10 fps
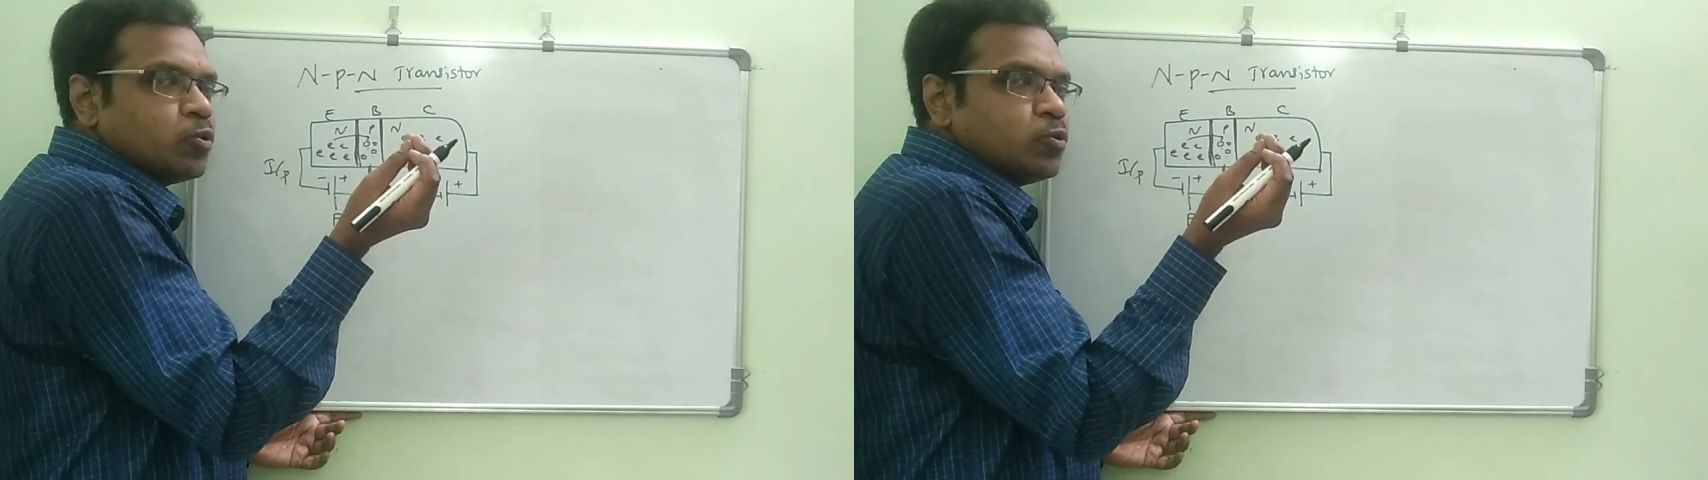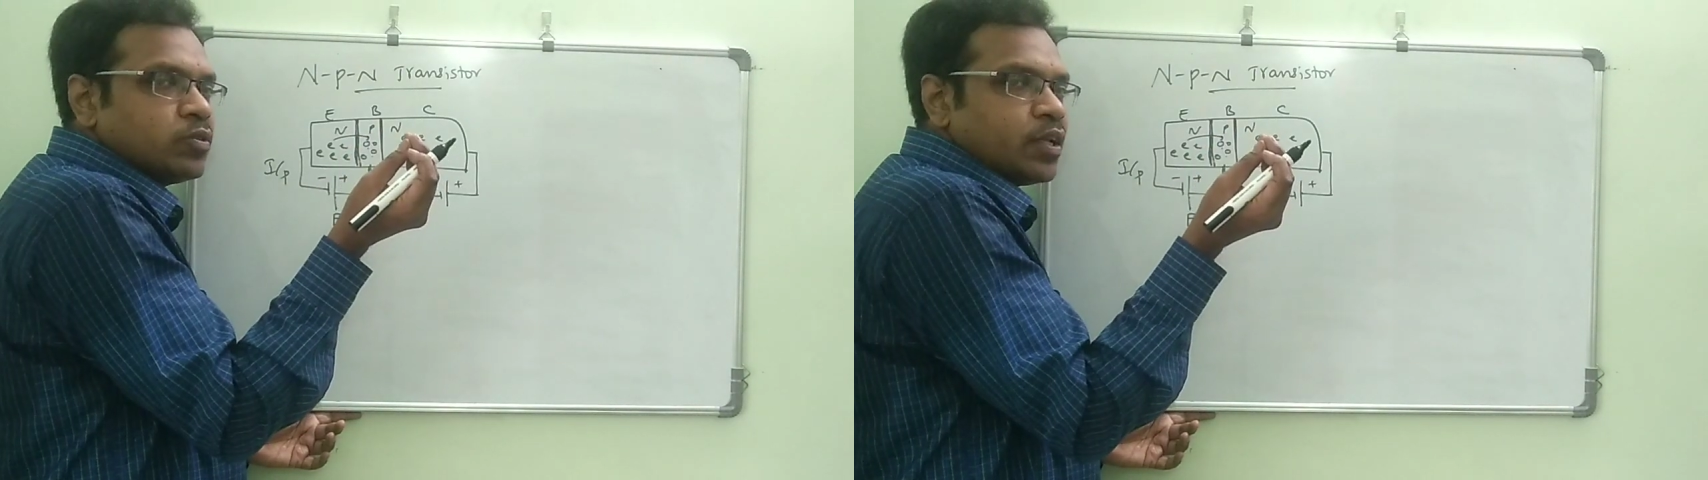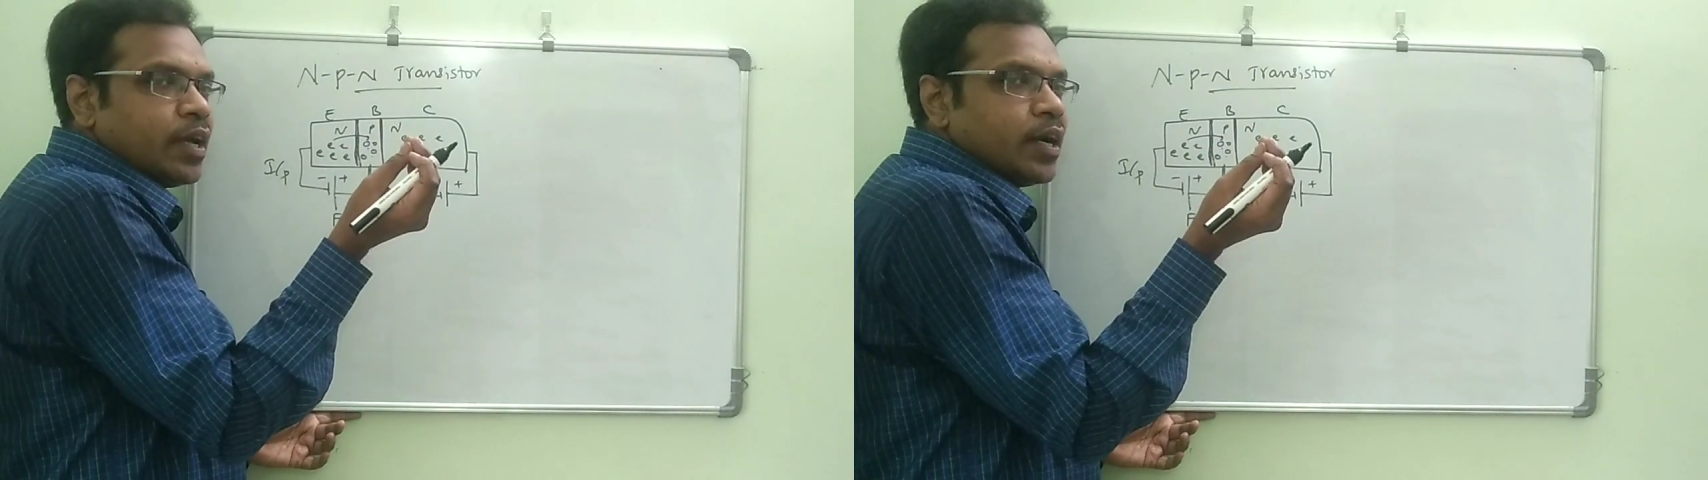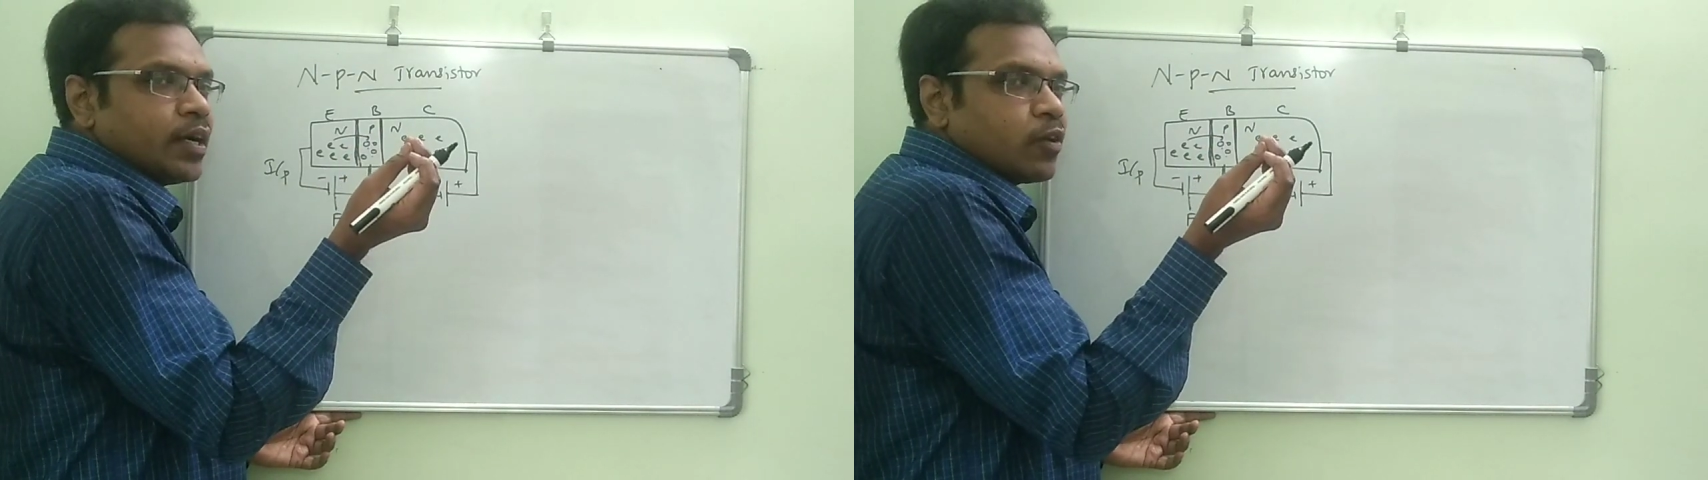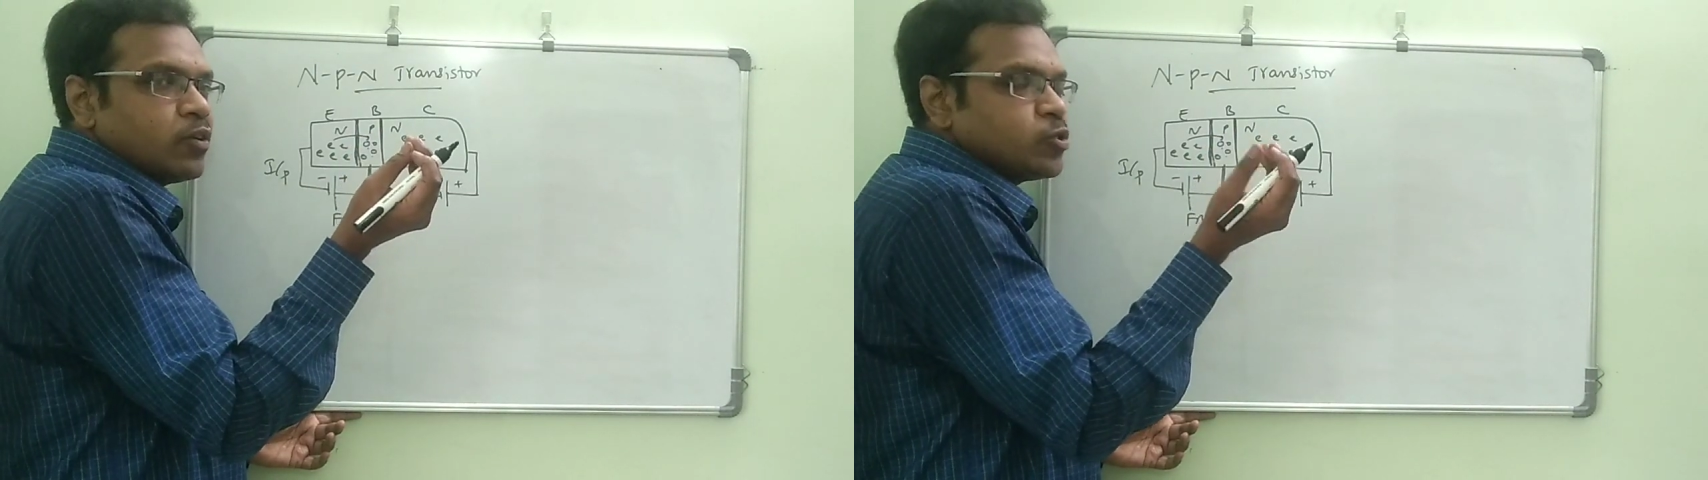2 to
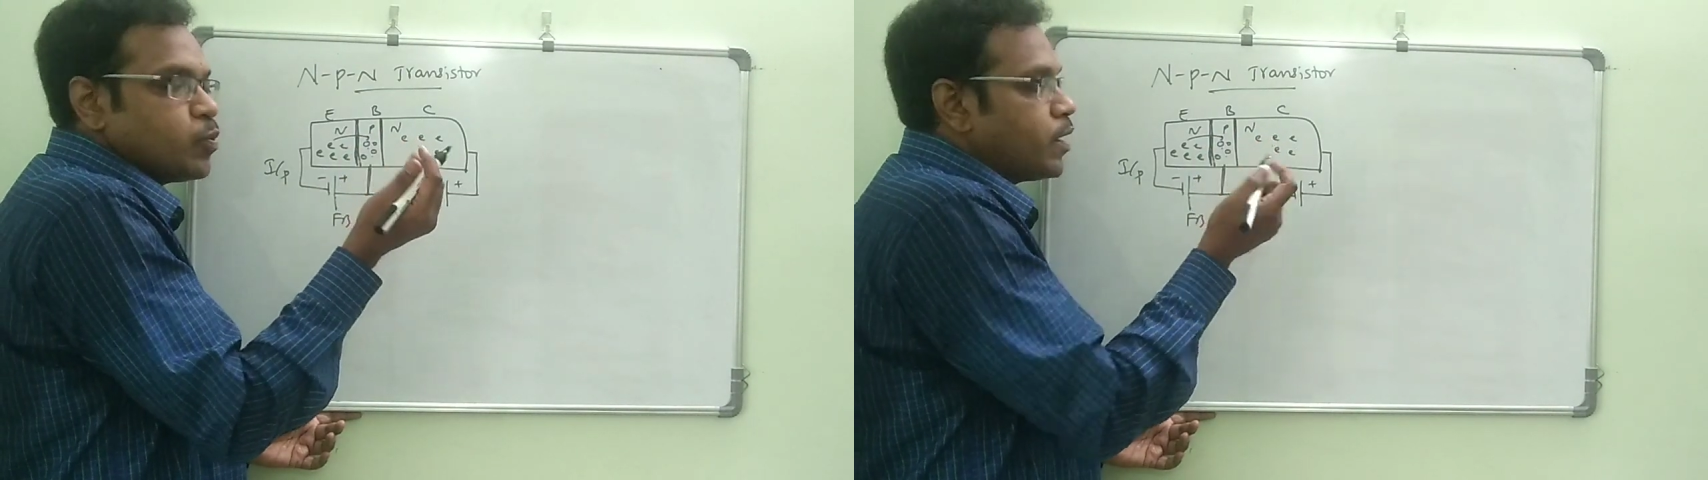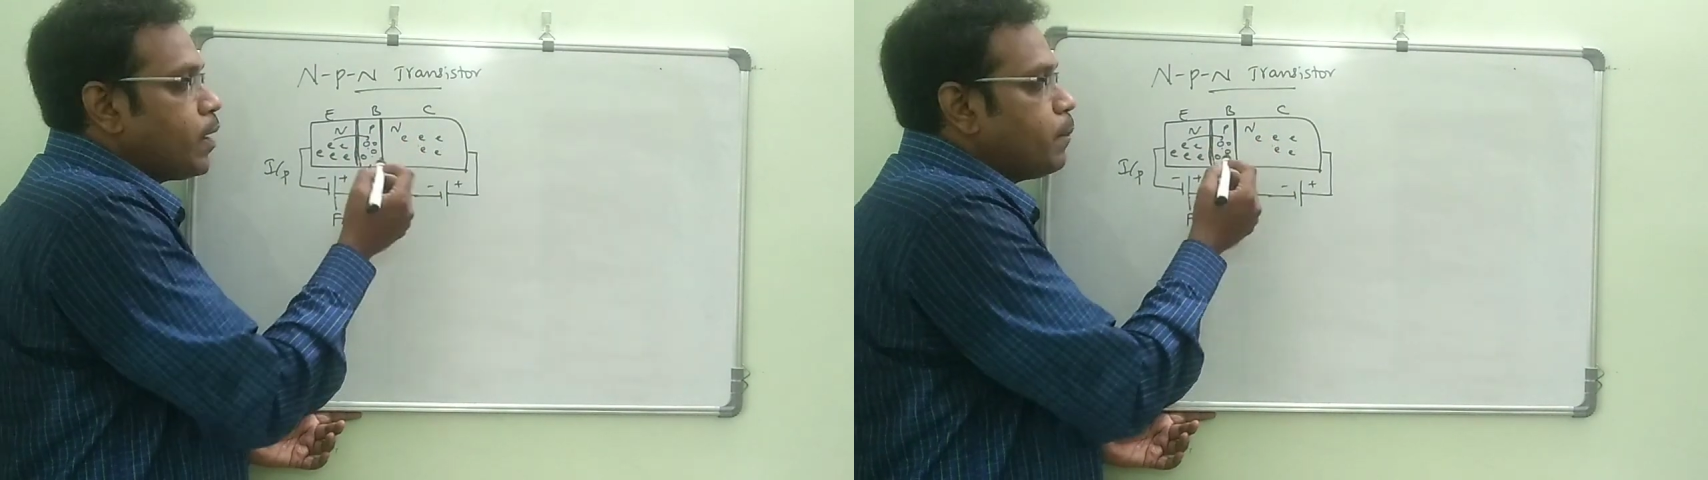3 electrons